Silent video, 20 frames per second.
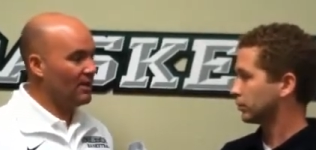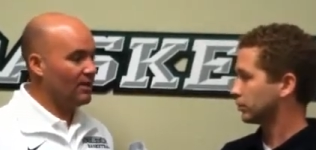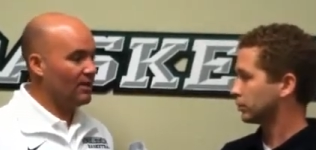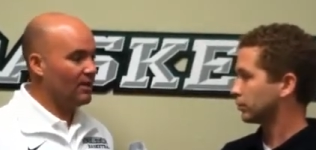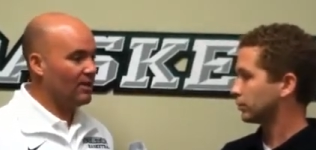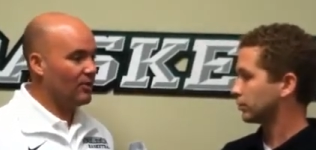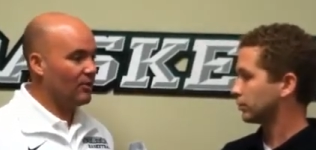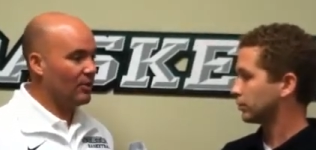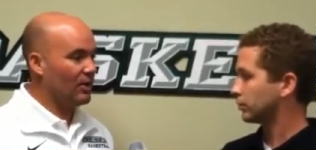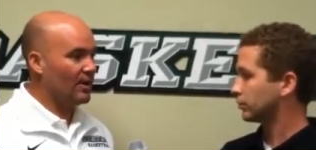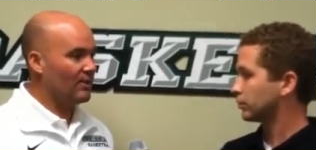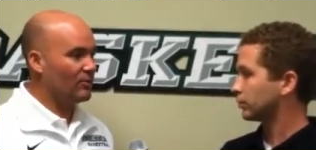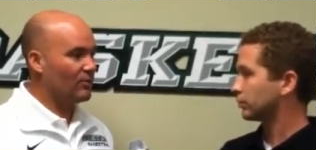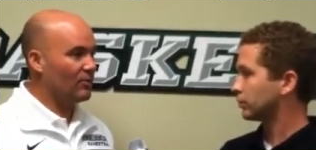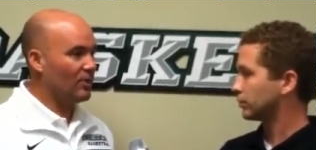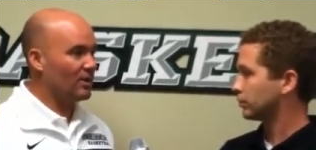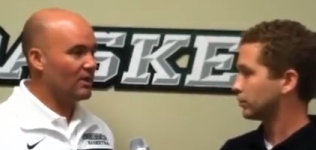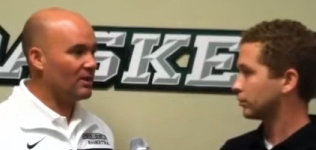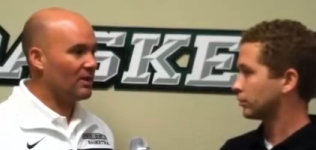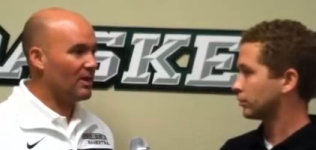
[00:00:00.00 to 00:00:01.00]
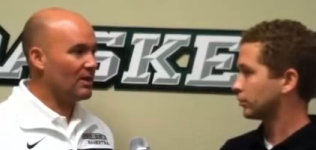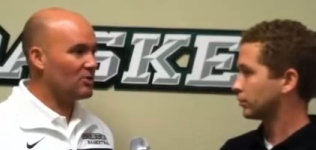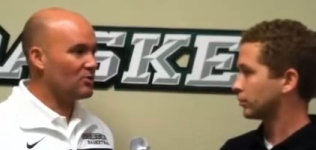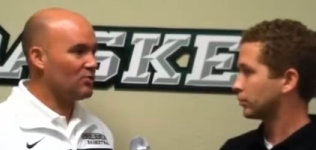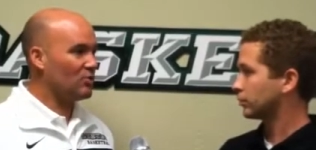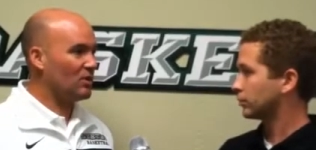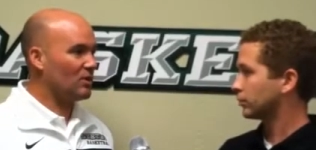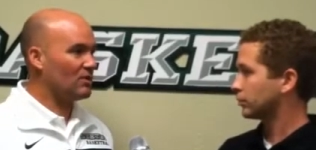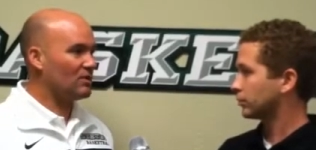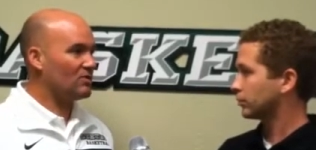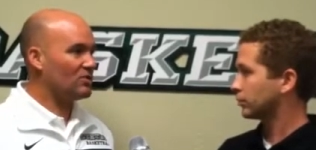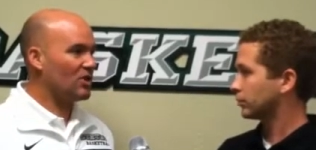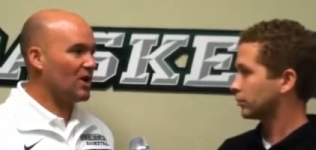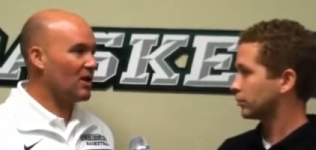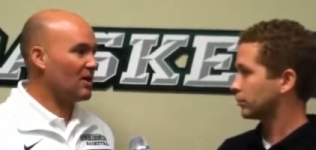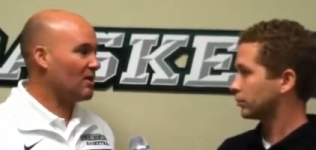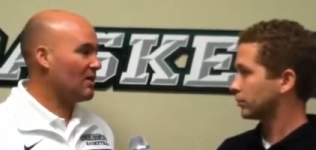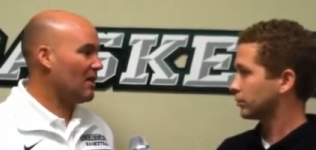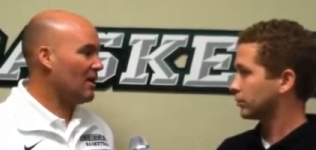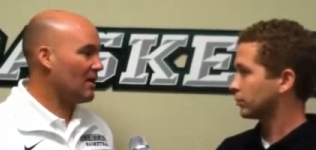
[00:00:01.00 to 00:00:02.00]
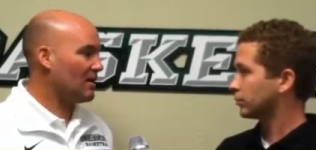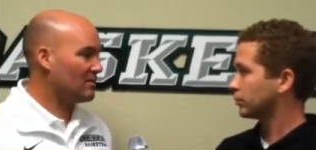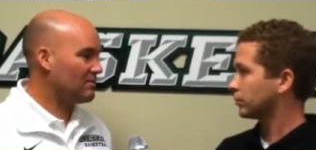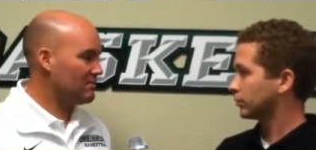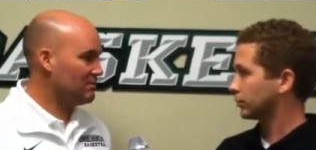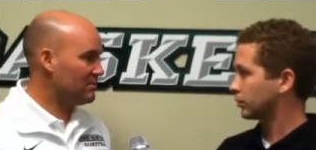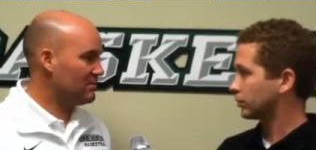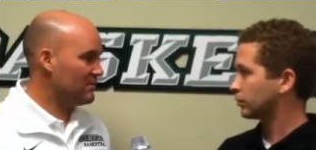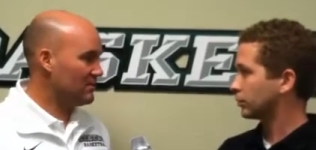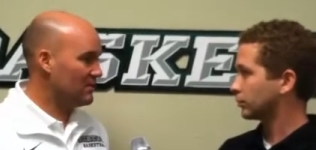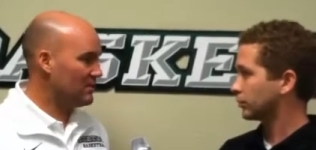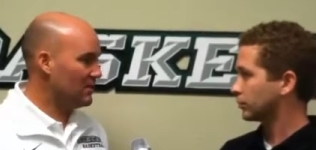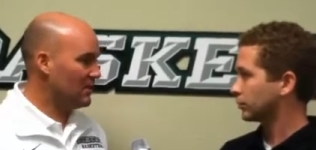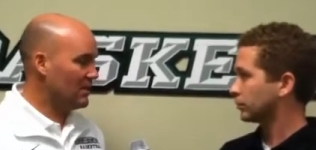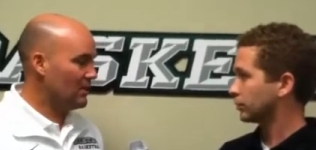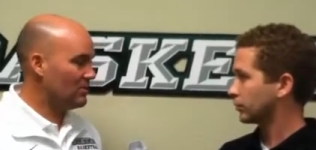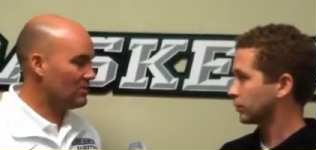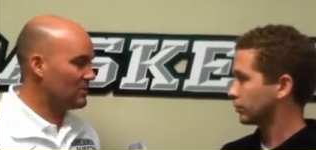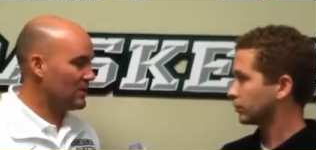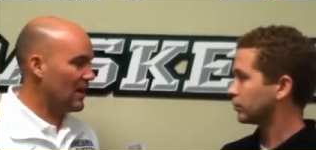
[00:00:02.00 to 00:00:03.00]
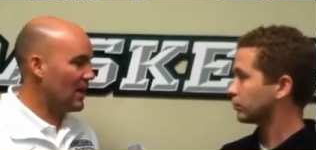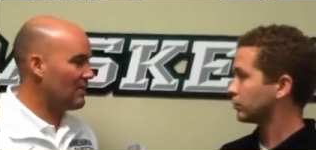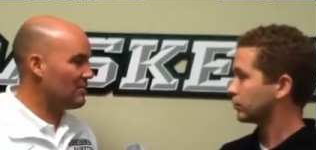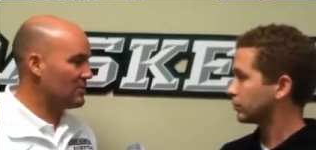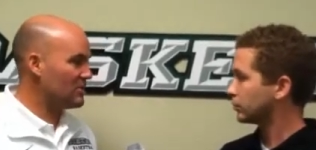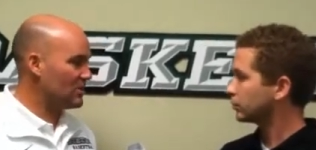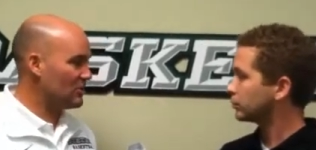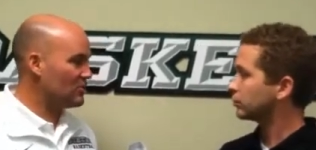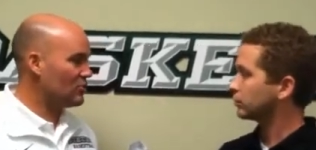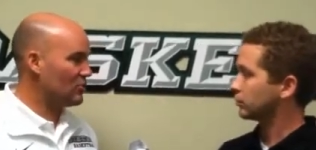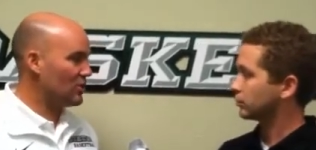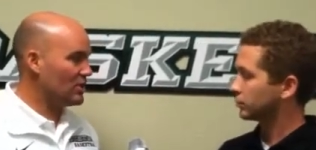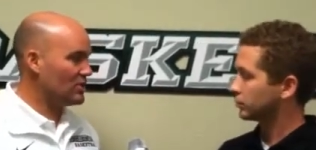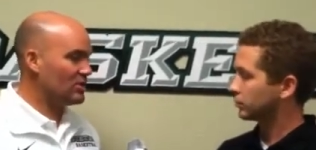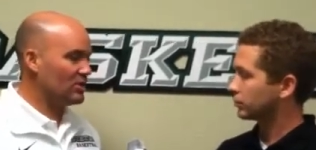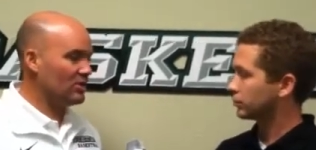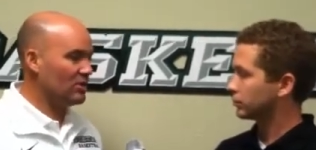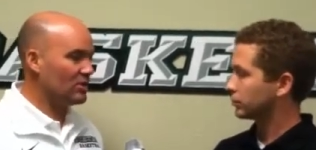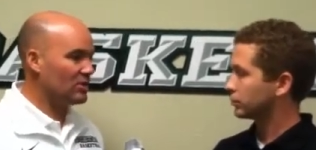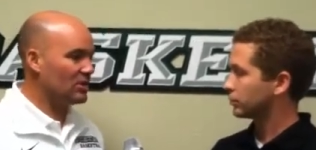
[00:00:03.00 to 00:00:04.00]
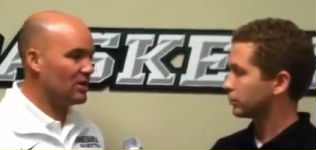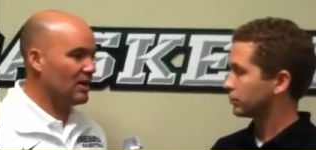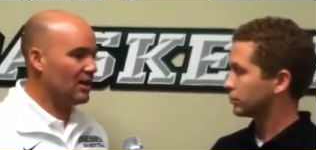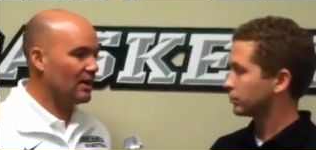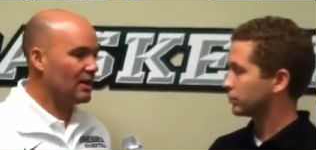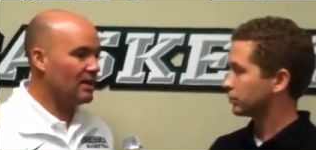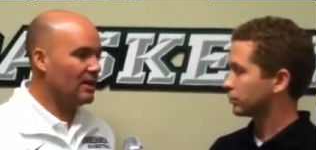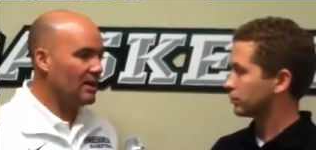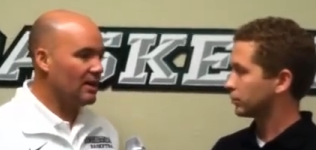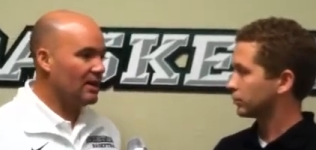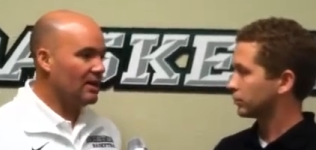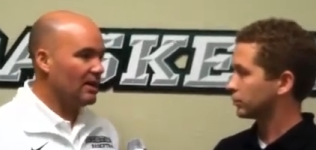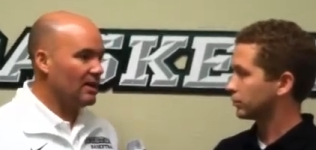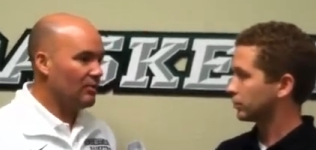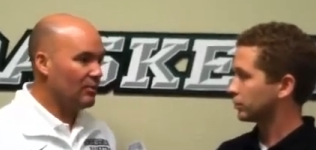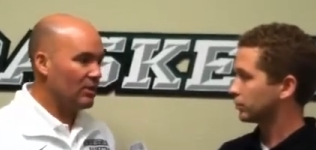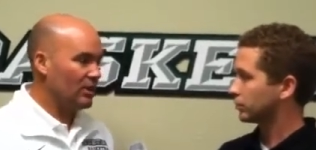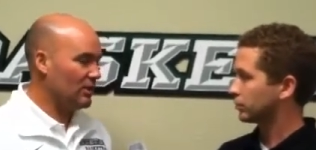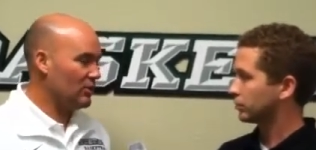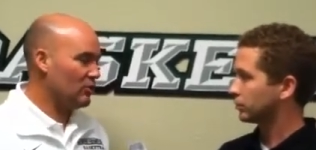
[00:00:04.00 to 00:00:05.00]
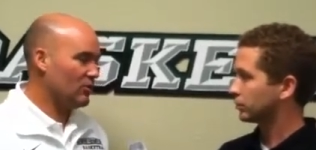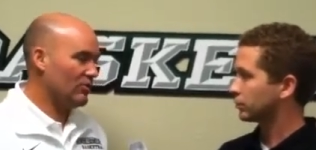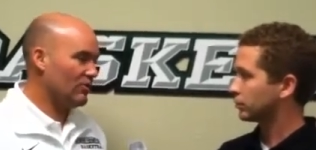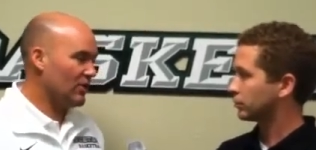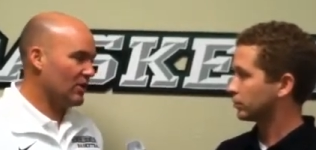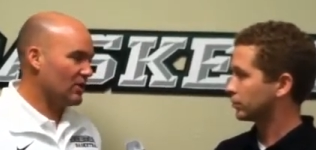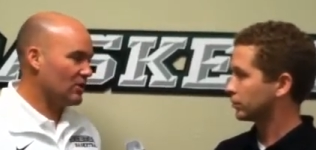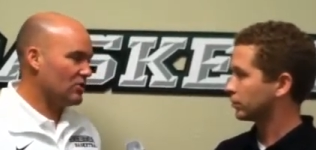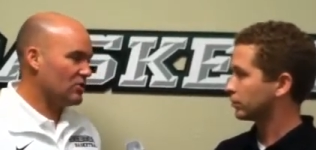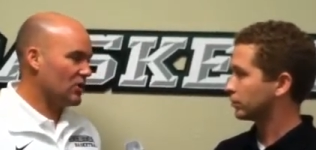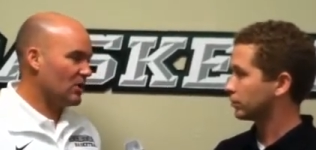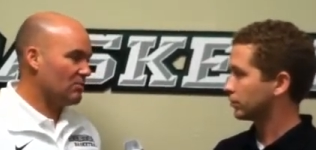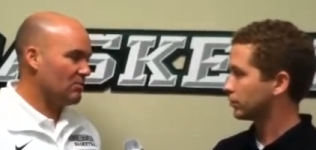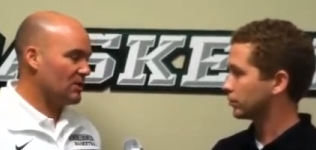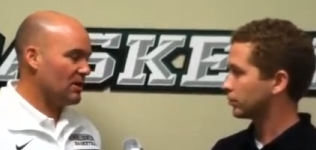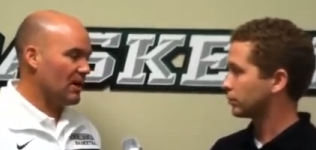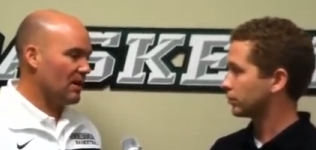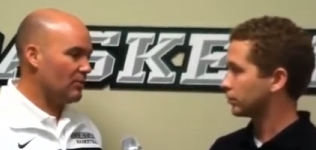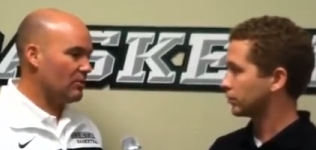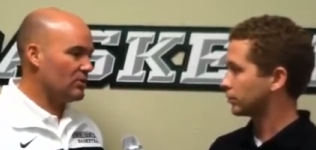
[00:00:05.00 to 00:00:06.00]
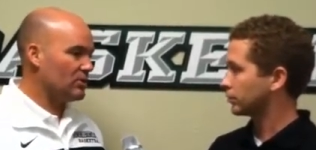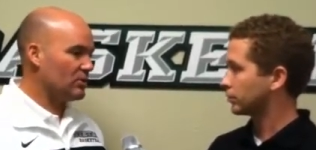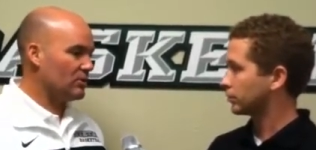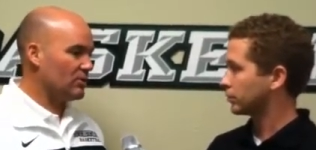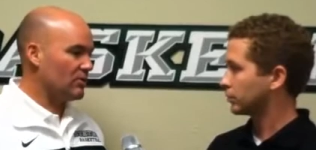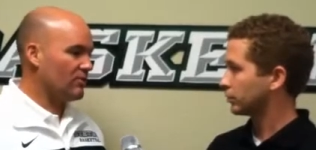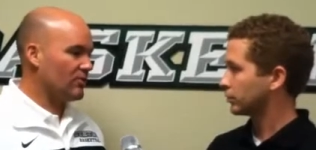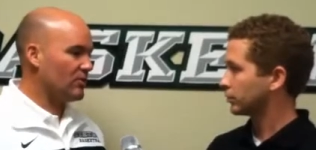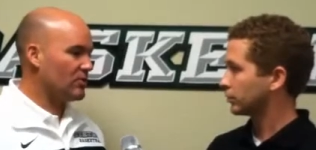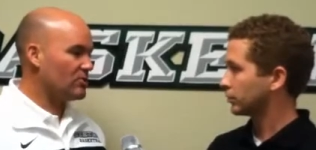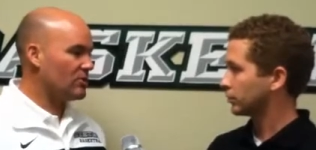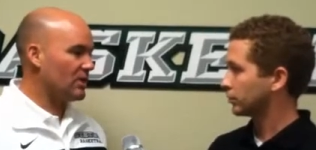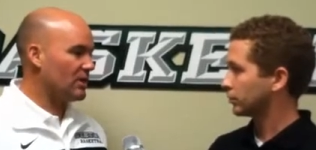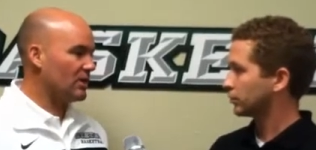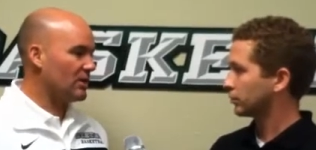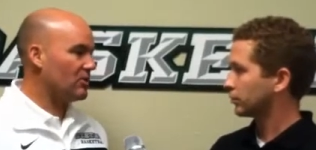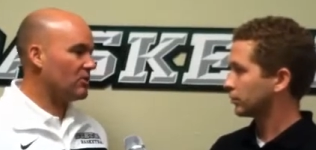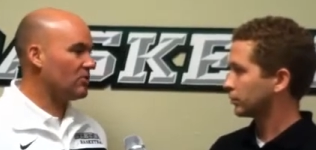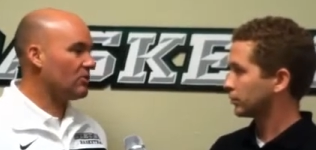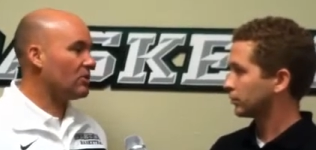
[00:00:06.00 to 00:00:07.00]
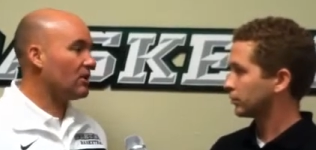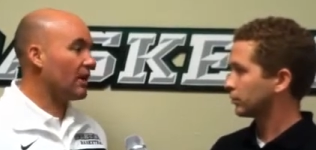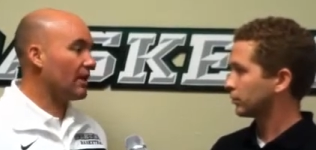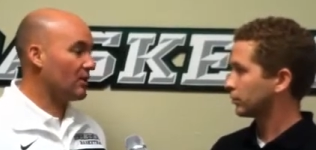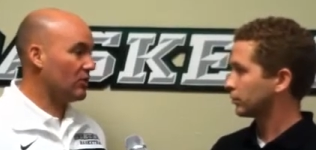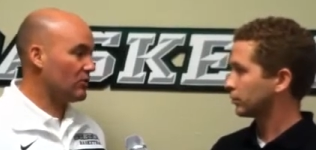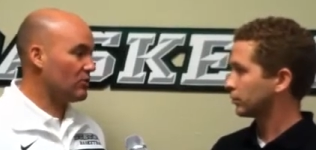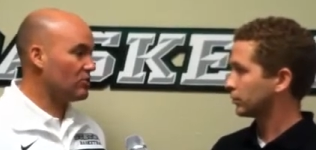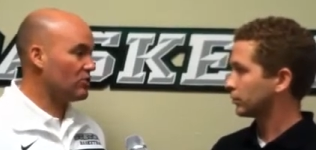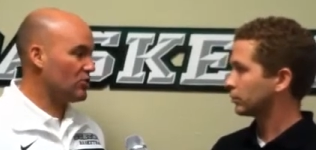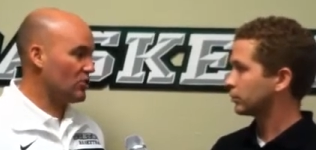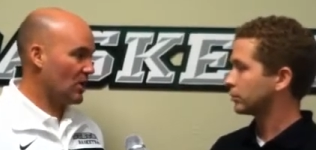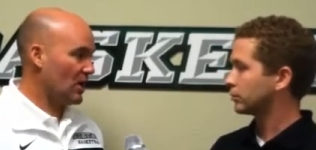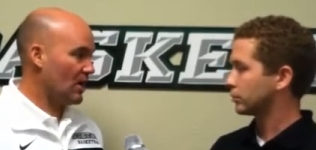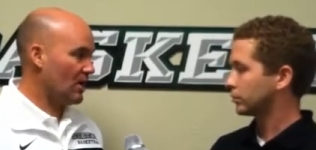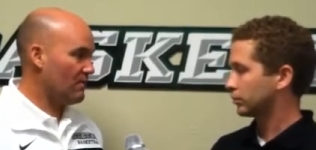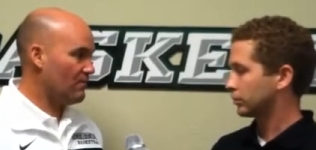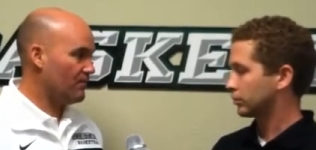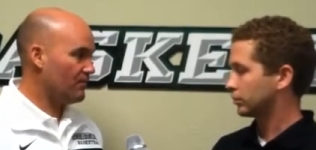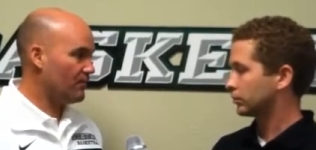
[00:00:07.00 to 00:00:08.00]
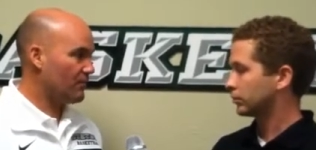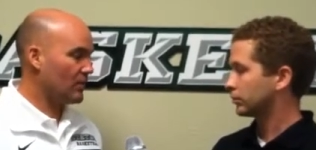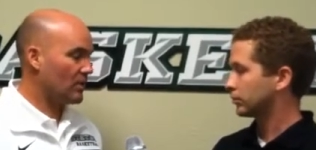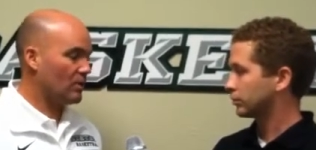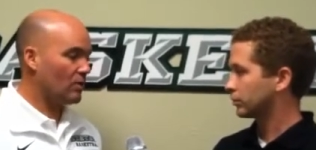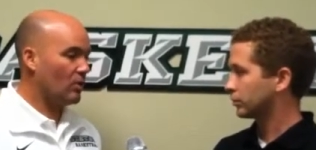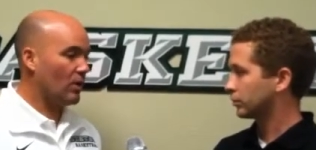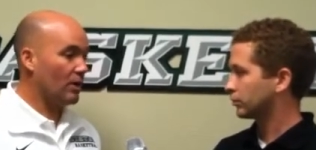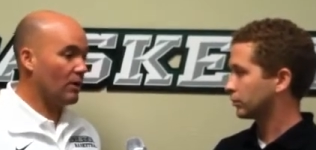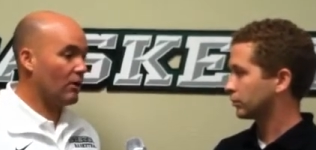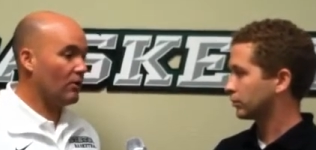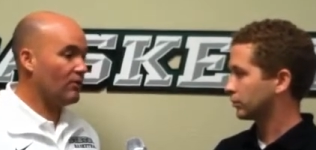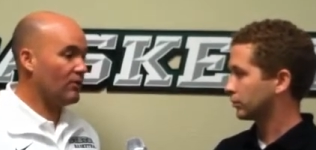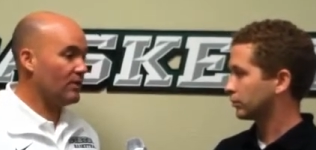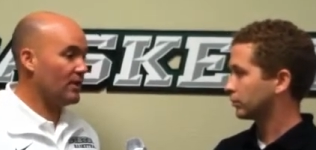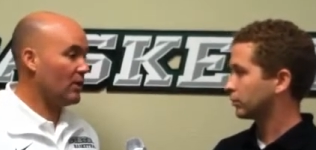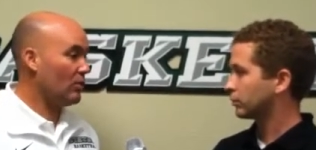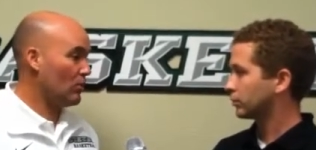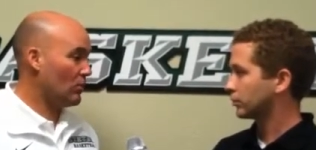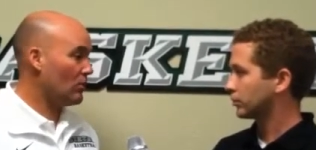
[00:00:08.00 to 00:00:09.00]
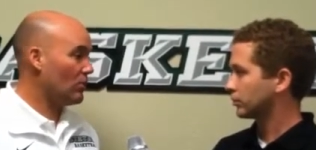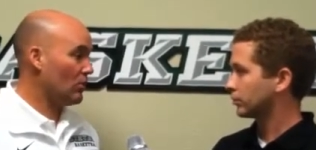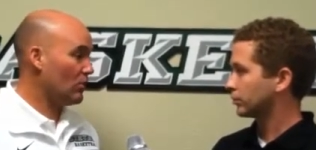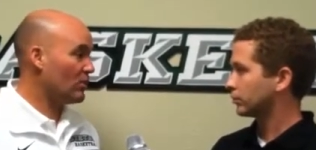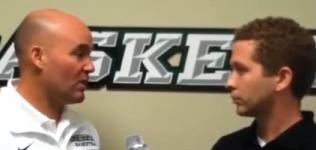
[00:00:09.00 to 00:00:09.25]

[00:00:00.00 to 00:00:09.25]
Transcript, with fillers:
Speaker 1: Uh, we have to recognize what shot clock, you know, time and situation looks like, and we didn't do a very good job of that. We took the first thing that looked like a good shot. Quite often they were